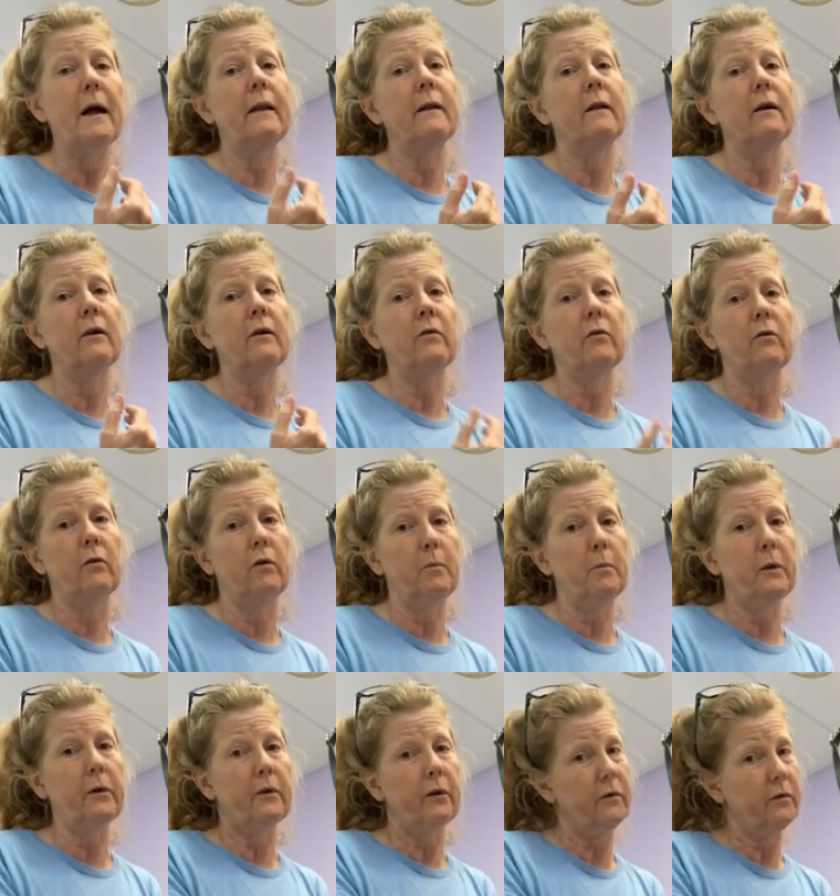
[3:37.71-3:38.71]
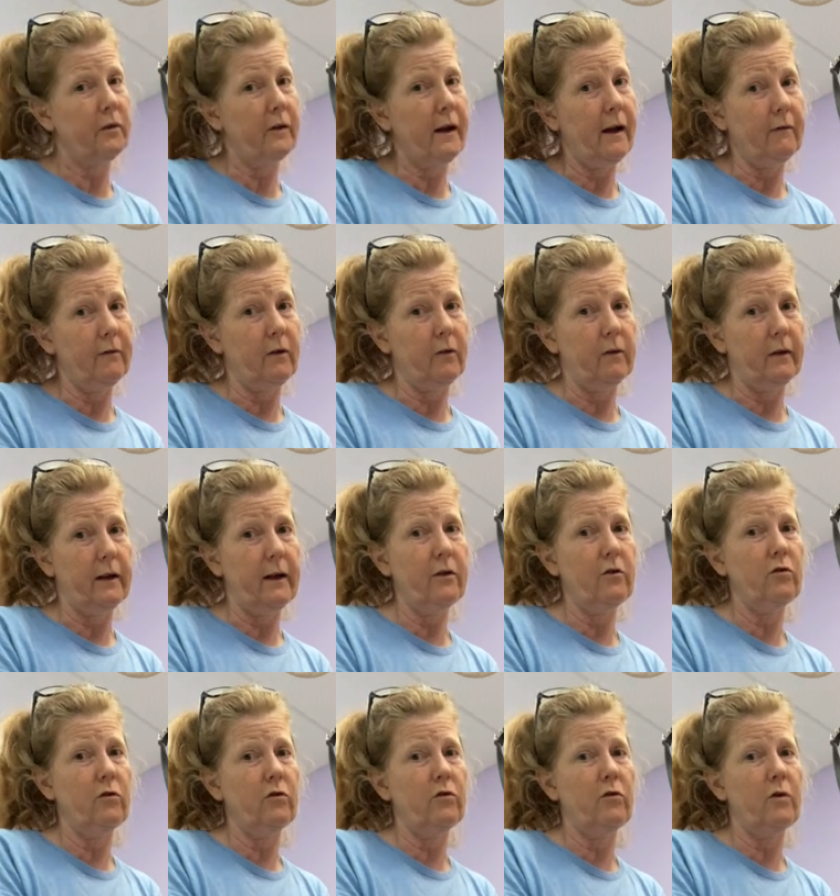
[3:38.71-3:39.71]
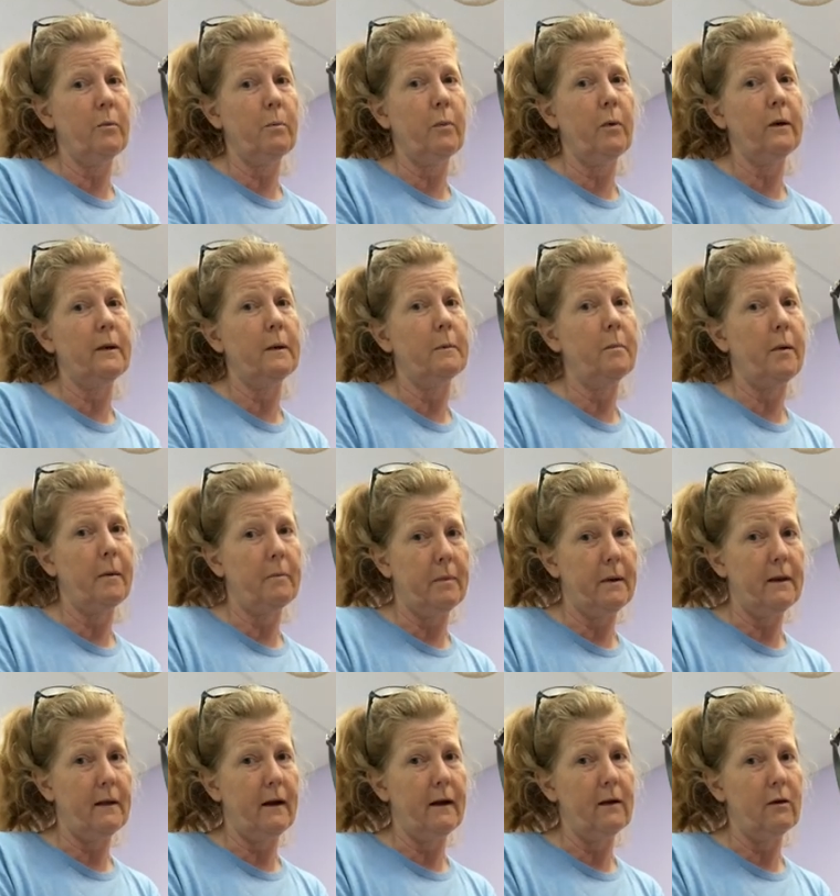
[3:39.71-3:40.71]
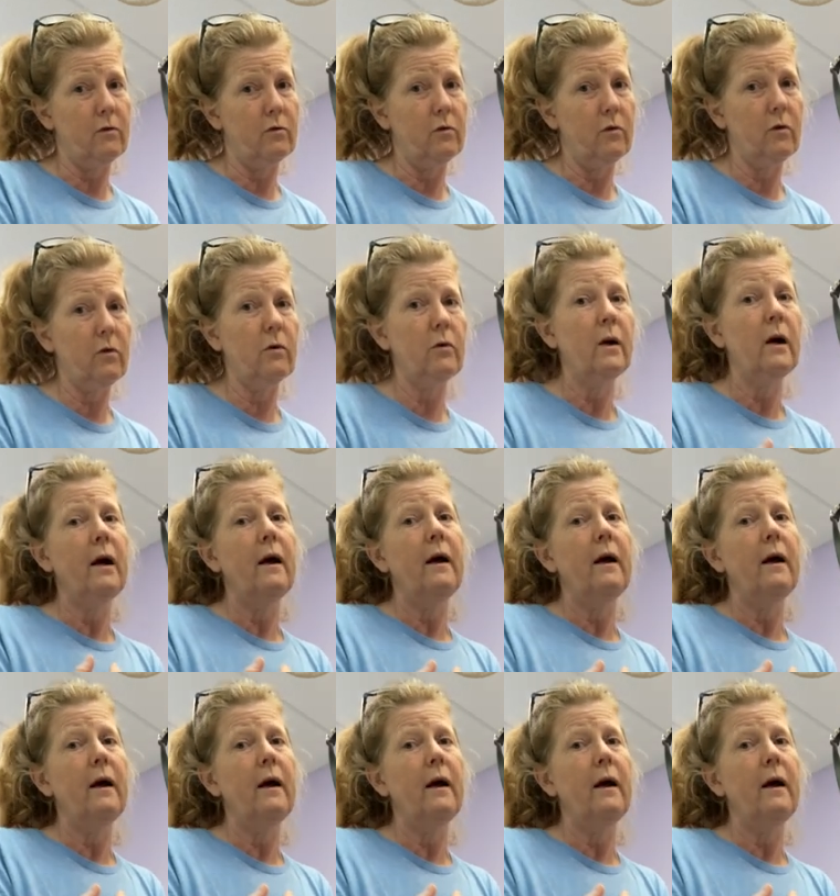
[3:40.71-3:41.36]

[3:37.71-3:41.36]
and the groomer doesn't have the relationship with the puppy that you do.